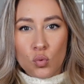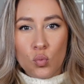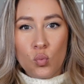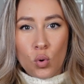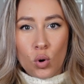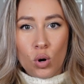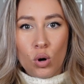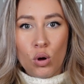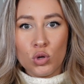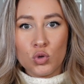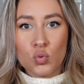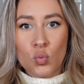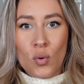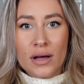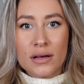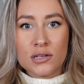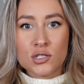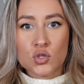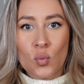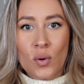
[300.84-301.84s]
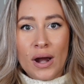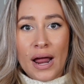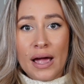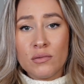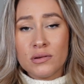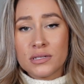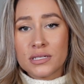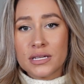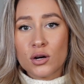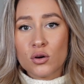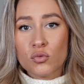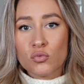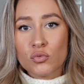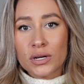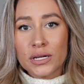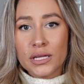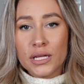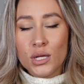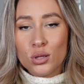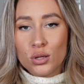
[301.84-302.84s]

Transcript: the world was when I was at a really